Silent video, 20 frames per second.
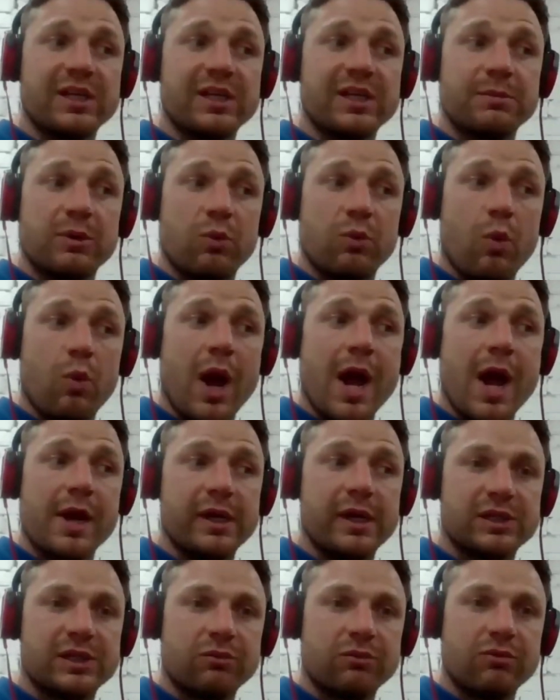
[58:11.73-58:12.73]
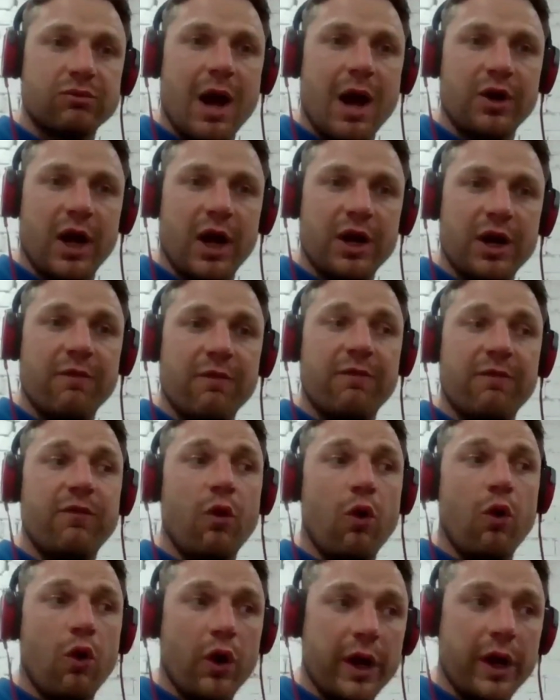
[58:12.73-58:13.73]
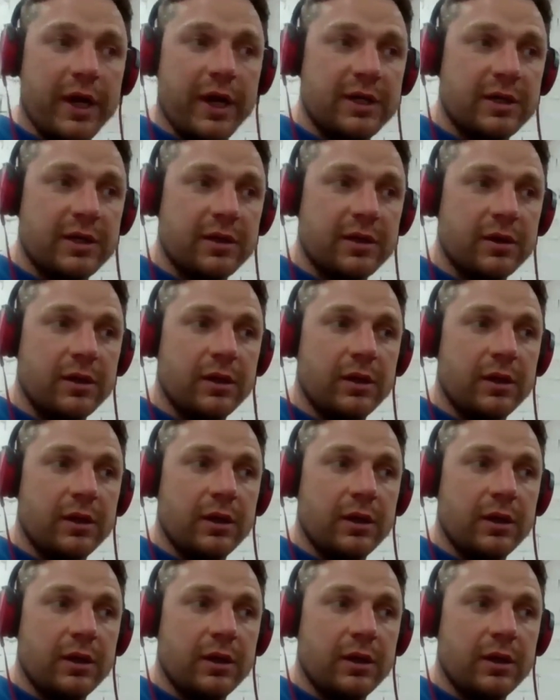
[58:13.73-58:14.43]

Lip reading: create some awareness around and avoid,